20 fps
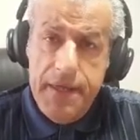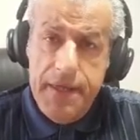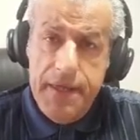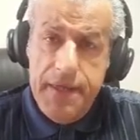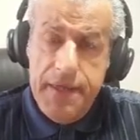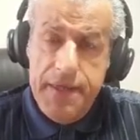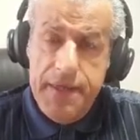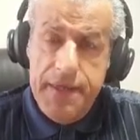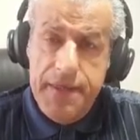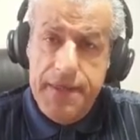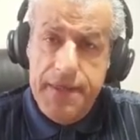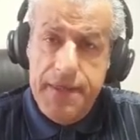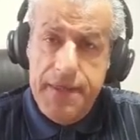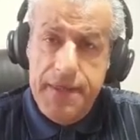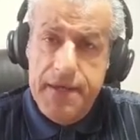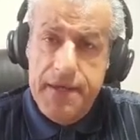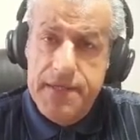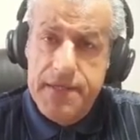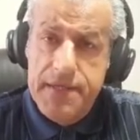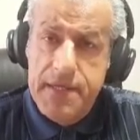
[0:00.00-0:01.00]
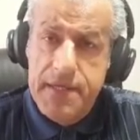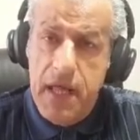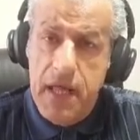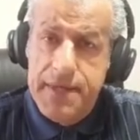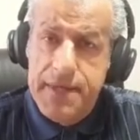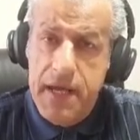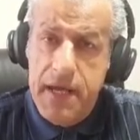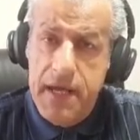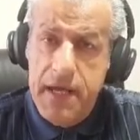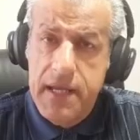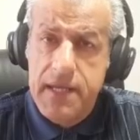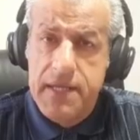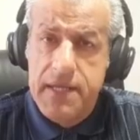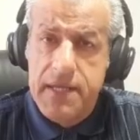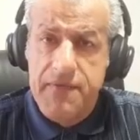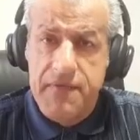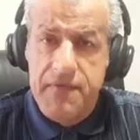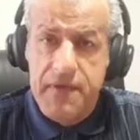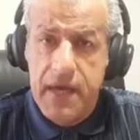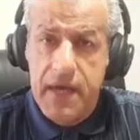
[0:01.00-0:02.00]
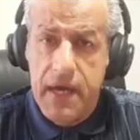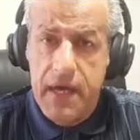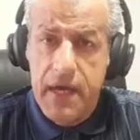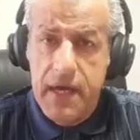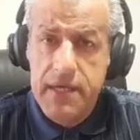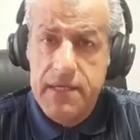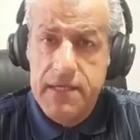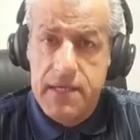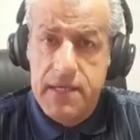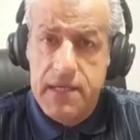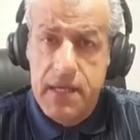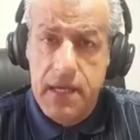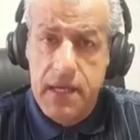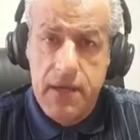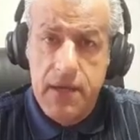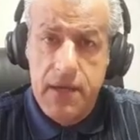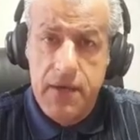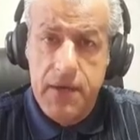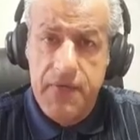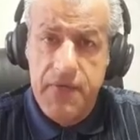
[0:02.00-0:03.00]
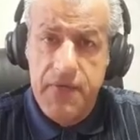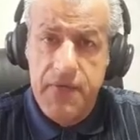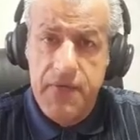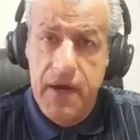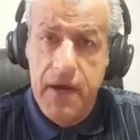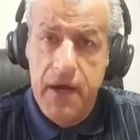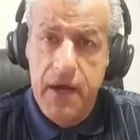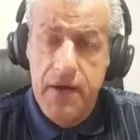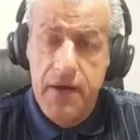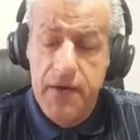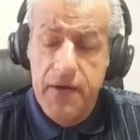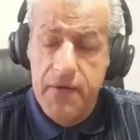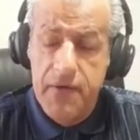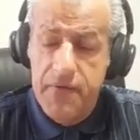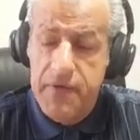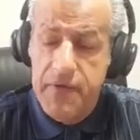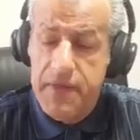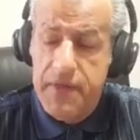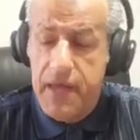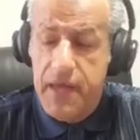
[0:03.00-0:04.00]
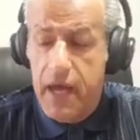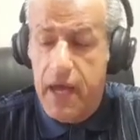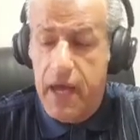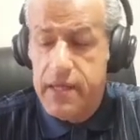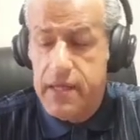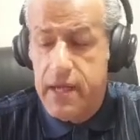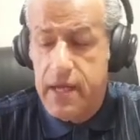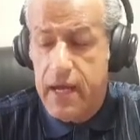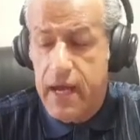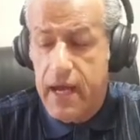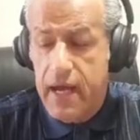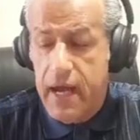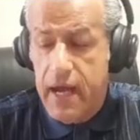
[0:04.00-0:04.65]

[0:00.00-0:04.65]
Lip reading: there's an alternative case where we neither have